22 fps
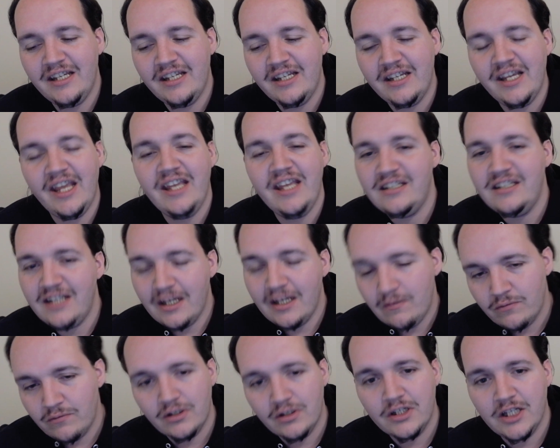and
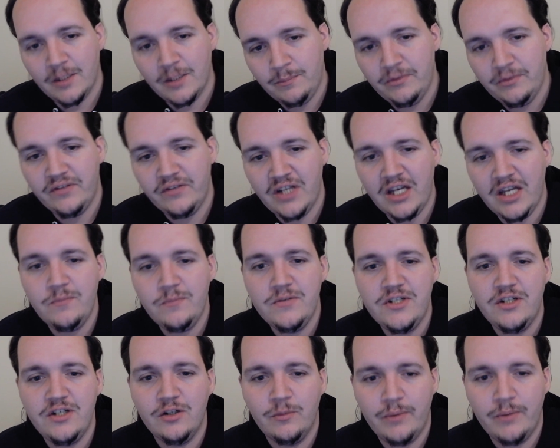after a couple of games,
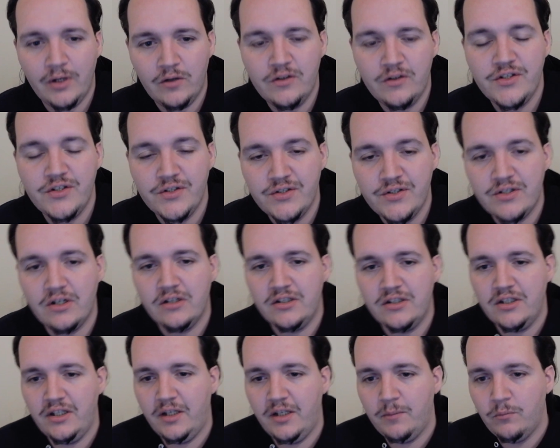your opponents will start to
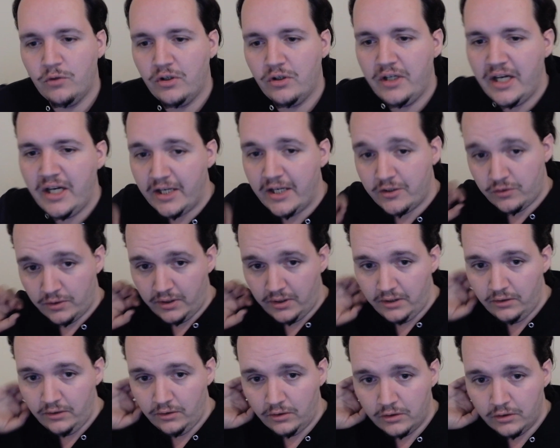like more naturally
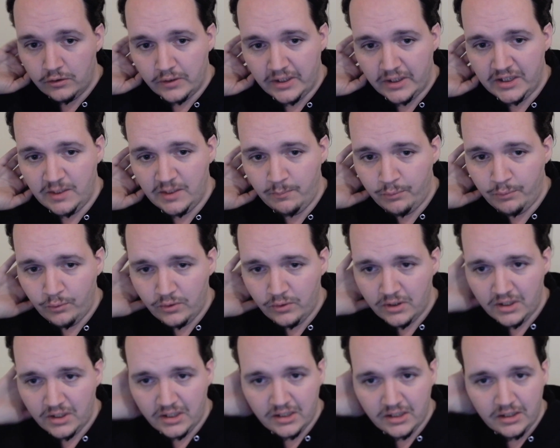look around the
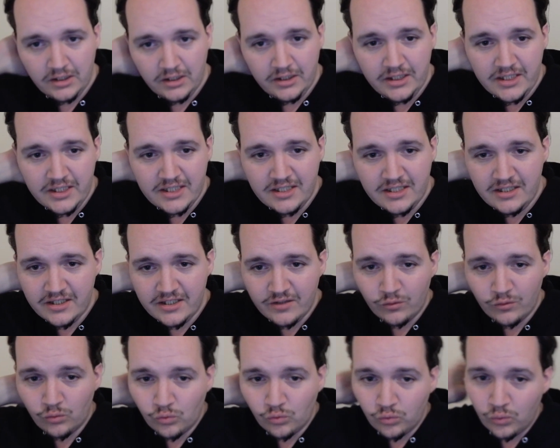board. This is a
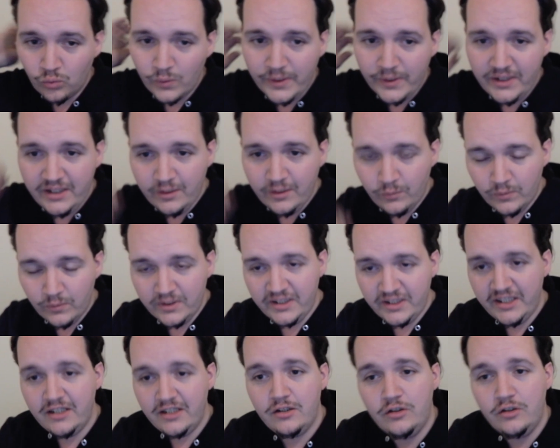really, really
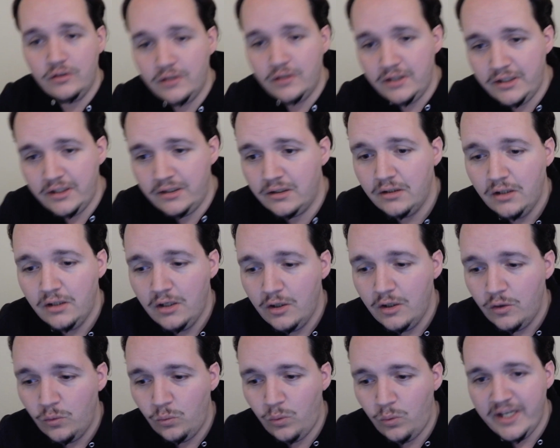good
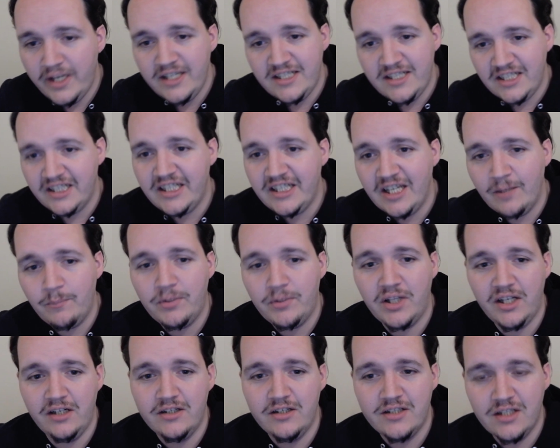way to get
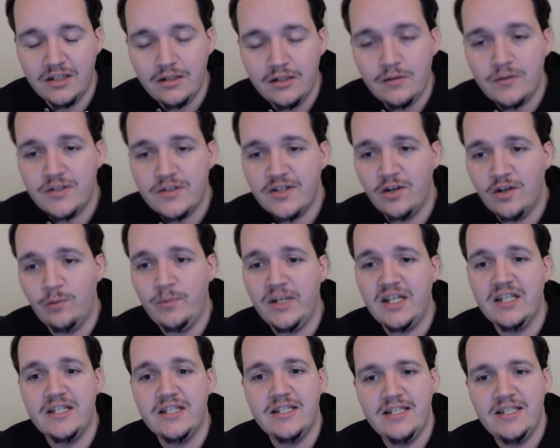players to do so
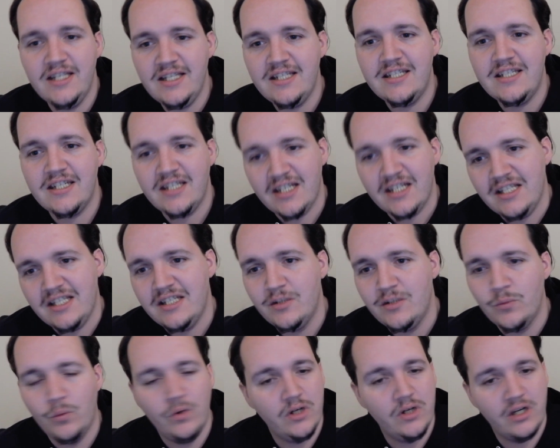because this is
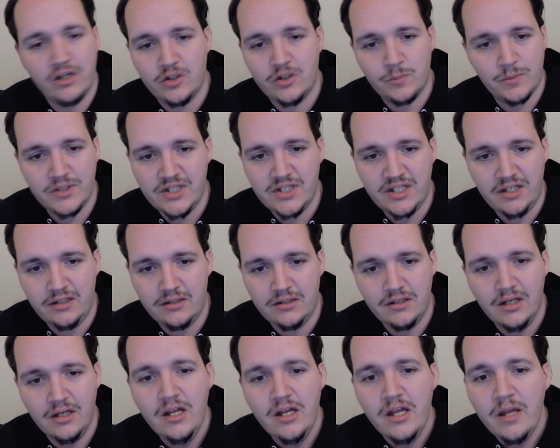100%
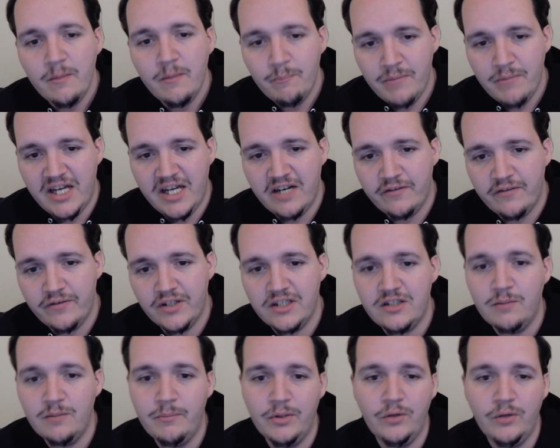benefit
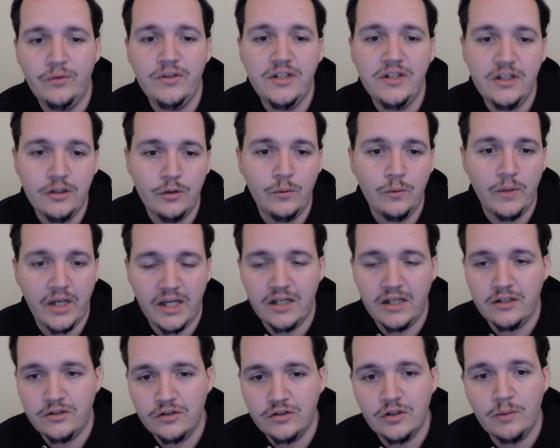to both you
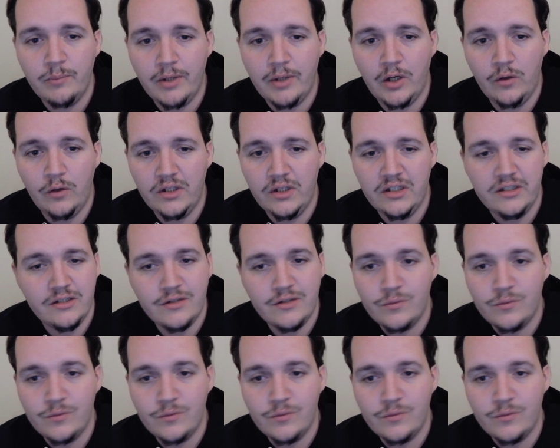and your opponents,